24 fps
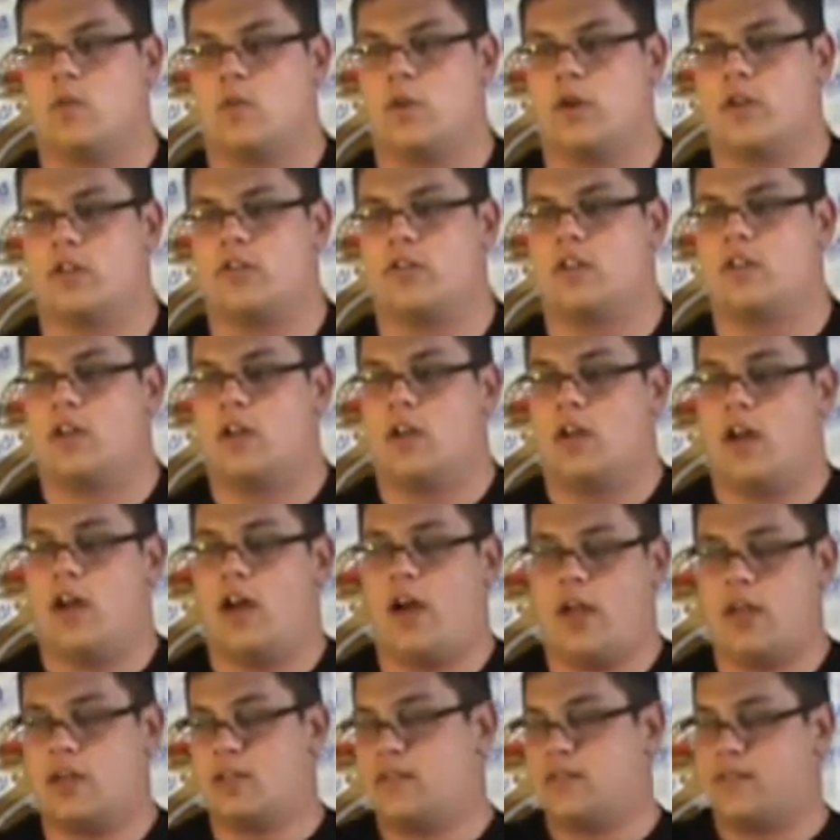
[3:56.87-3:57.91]
which
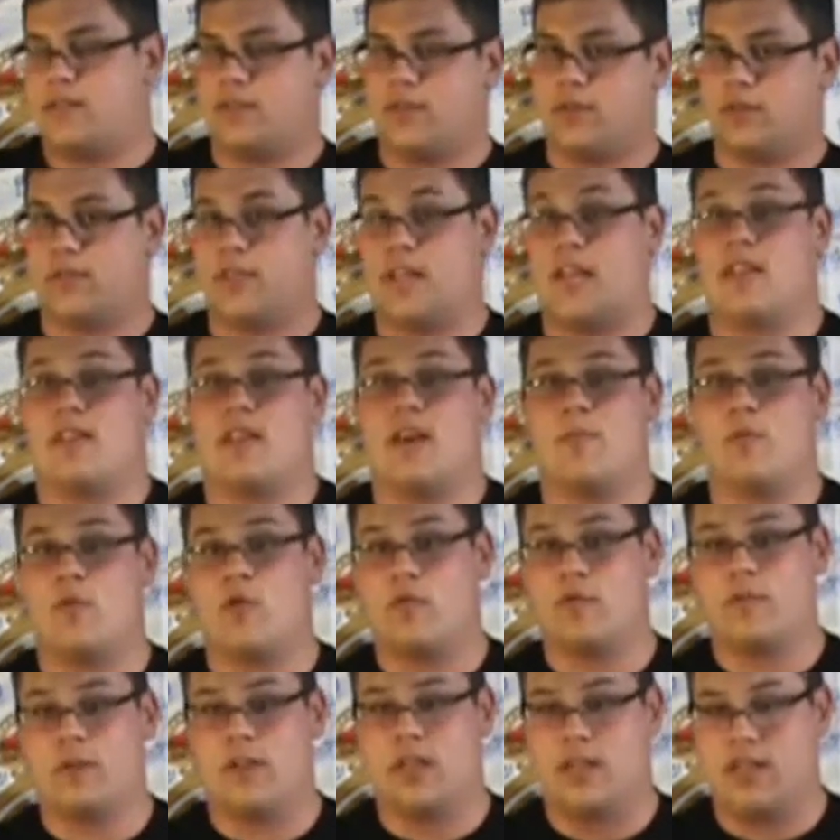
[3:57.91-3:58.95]
I still say that
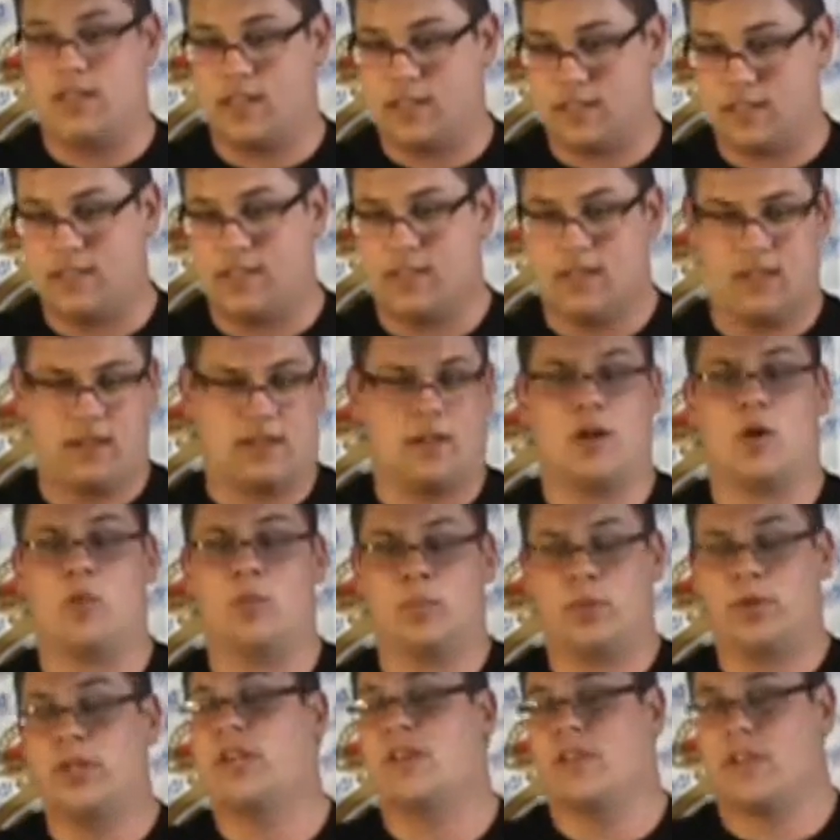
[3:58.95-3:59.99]
movie is
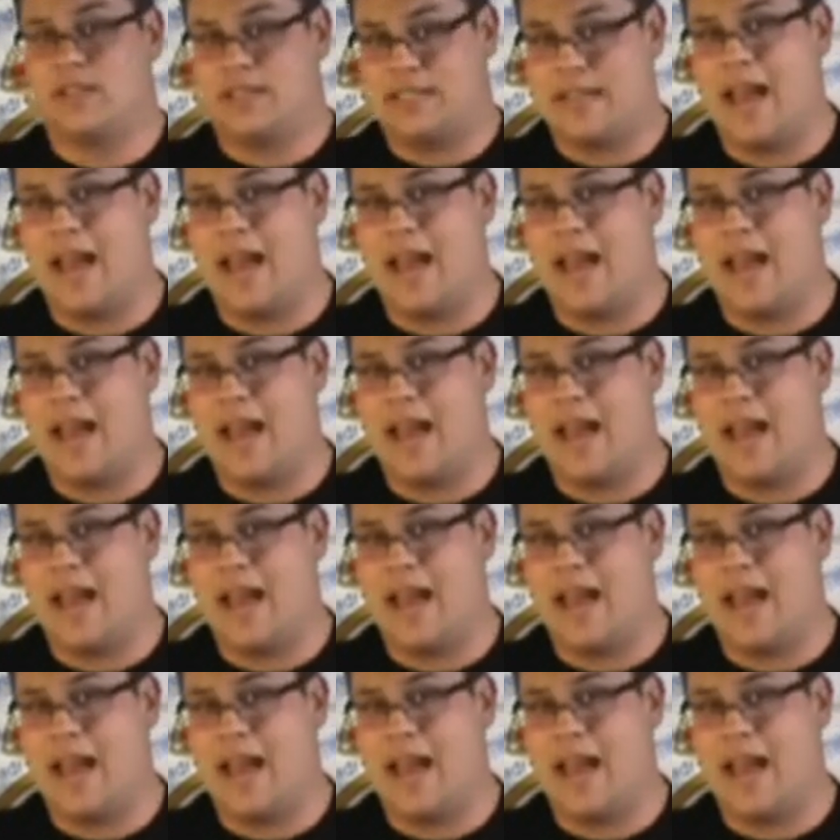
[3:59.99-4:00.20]
completely